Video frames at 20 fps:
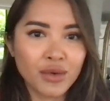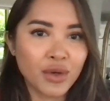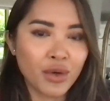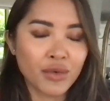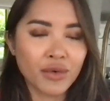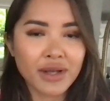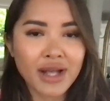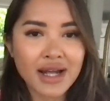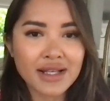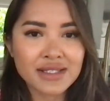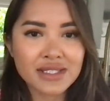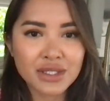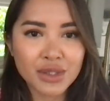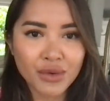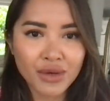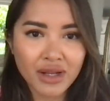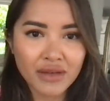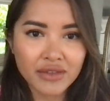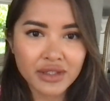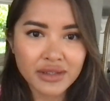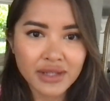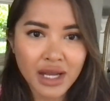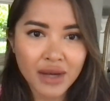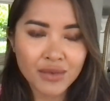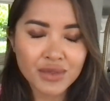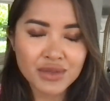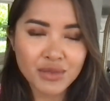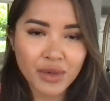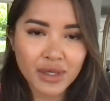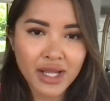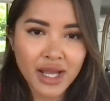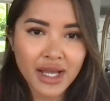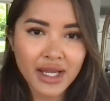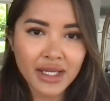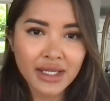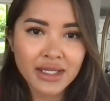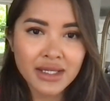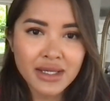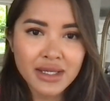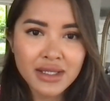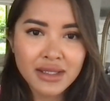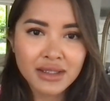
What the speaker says: go to a casting or whatever. And that was when I,